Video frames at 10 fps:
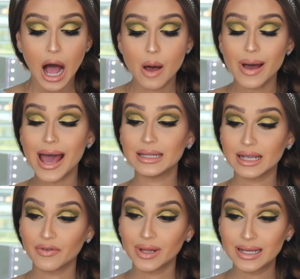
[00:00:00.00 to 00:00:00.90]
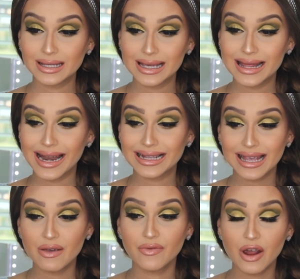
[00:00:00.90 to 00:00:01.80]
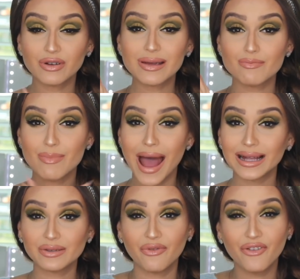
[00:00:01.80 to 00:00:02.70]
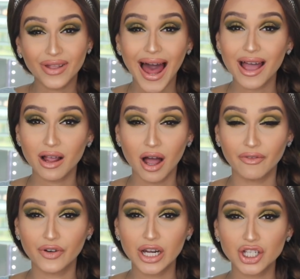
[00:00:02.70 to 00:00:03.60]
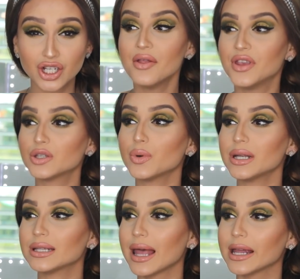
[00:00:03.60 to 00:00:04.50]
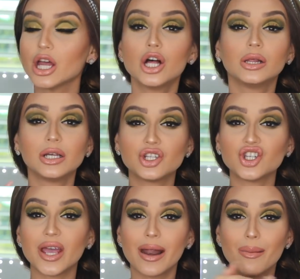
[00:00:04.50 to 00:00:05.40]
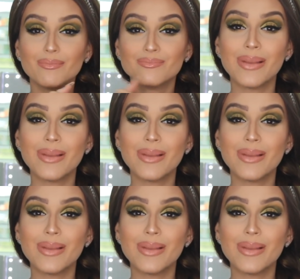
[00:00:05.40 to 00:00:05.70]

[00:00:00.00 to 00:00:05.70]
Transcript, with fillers: I definitely see that it's a very matte, flat coverage. This one is like legit